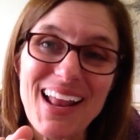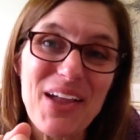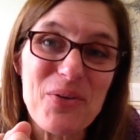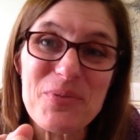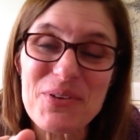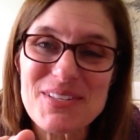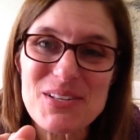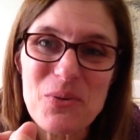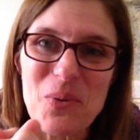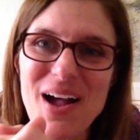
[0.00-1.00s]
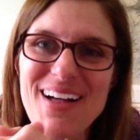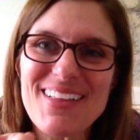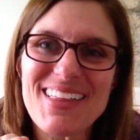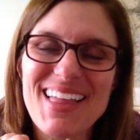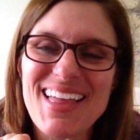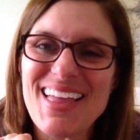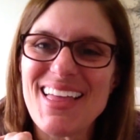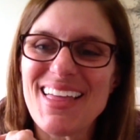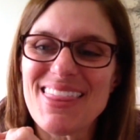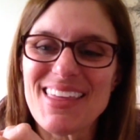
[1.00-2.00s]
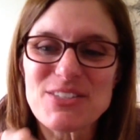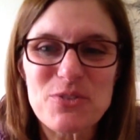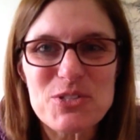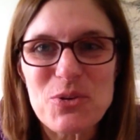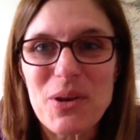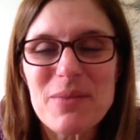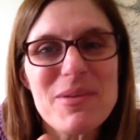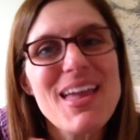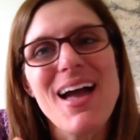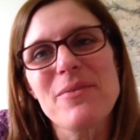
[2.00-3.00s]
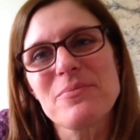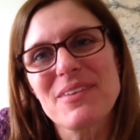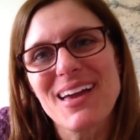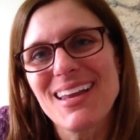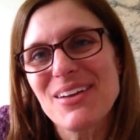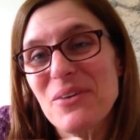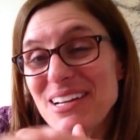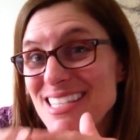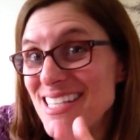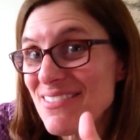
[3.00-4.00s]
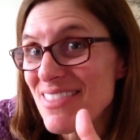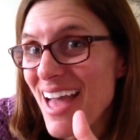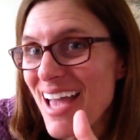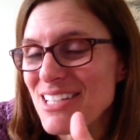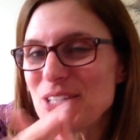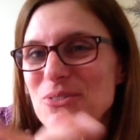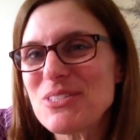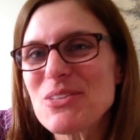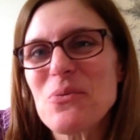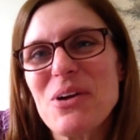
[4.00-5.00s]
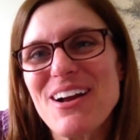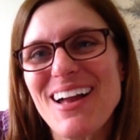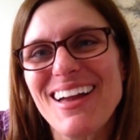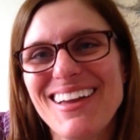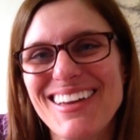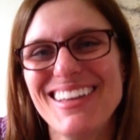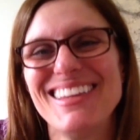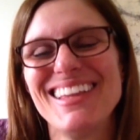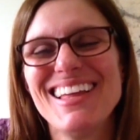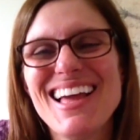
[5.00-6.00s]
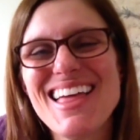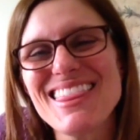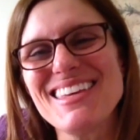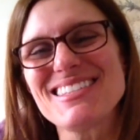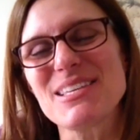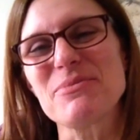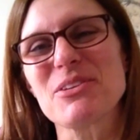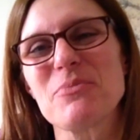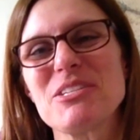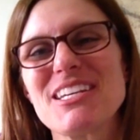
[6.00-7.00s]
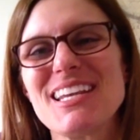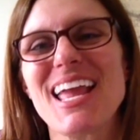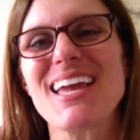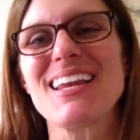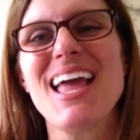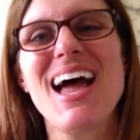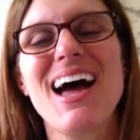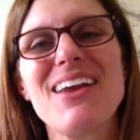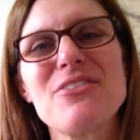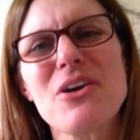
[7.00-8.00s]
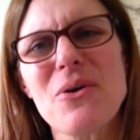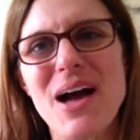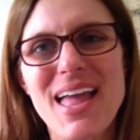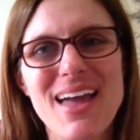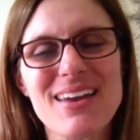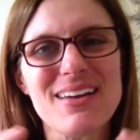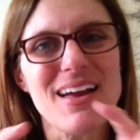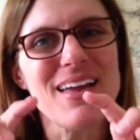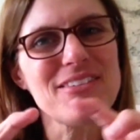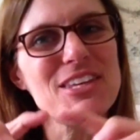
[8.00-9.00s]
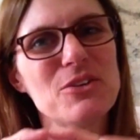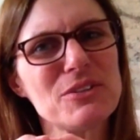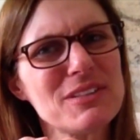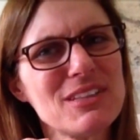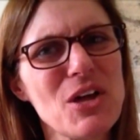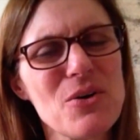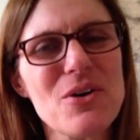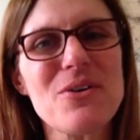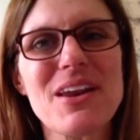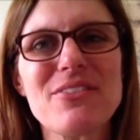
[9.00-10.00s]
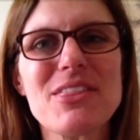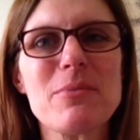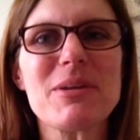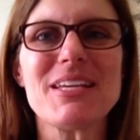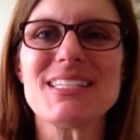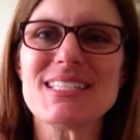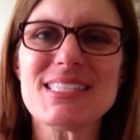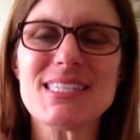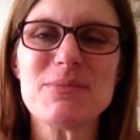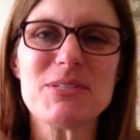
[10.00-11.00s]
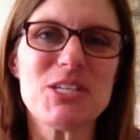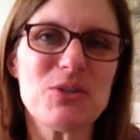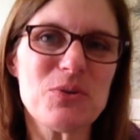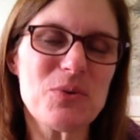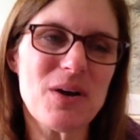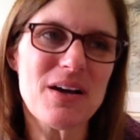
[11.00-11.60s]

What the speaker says: I hope you guys are well. Thanks for joining me. I'm kind of want to see if the iTunes will work, the subscription. And I don't know. I have a cute logo and everything, but it didn't seem to.